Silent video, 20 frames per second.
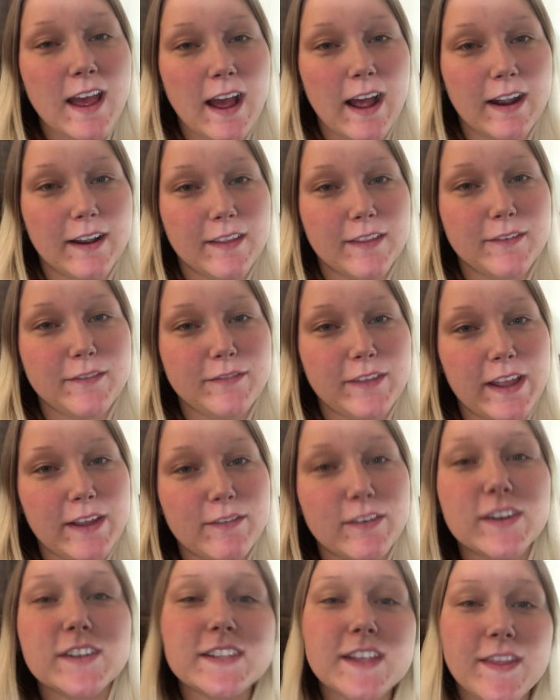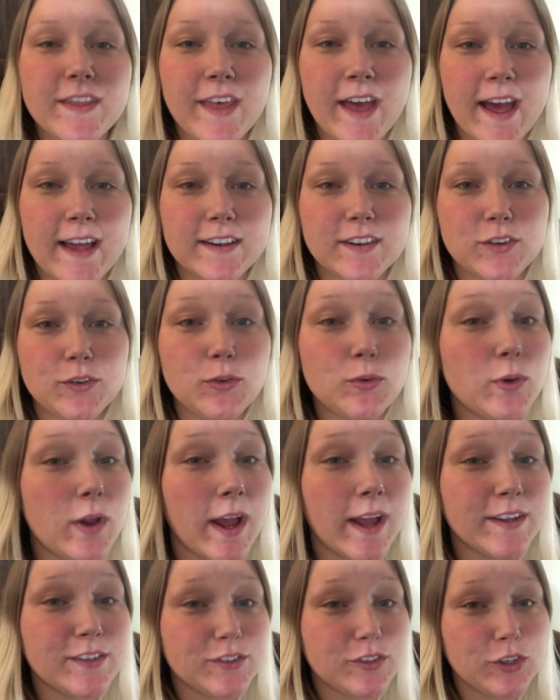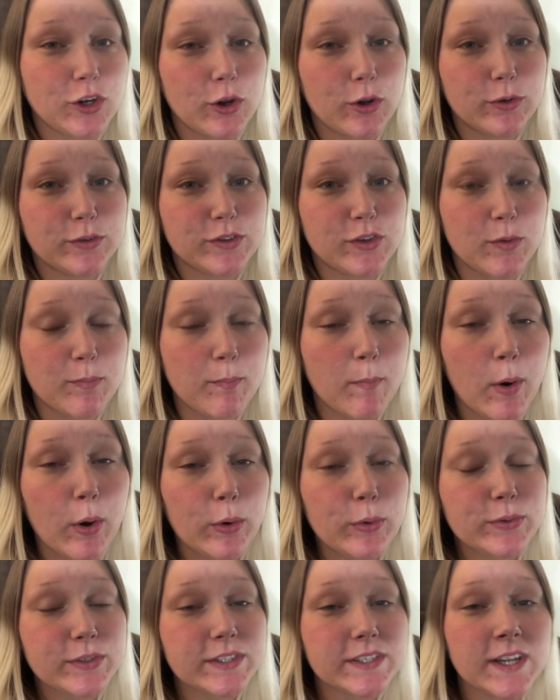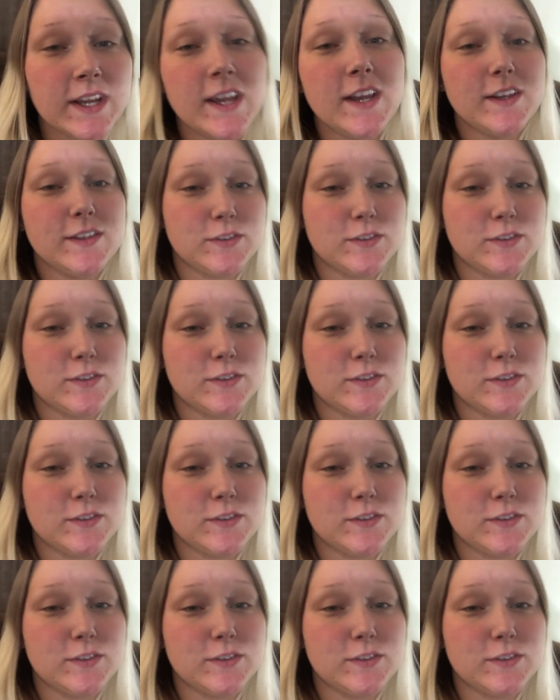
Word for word: out of the flavors that you guys chose the most.